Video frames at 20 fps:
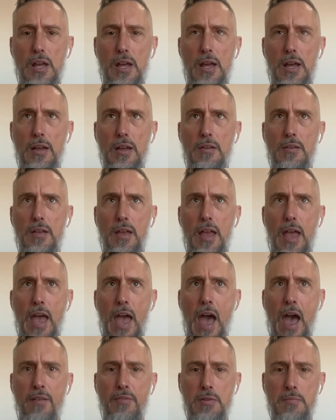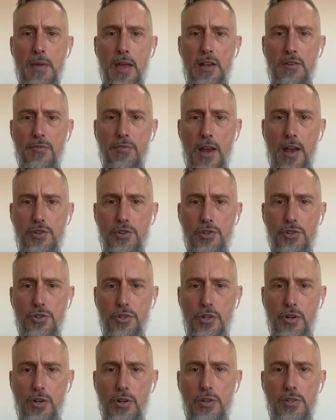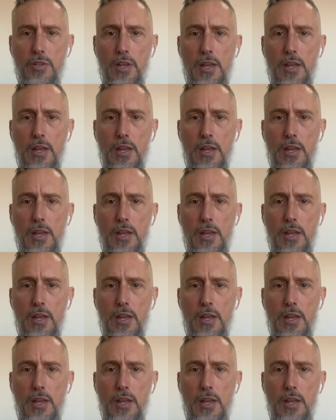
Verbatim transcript: uh, having manufacturers in the United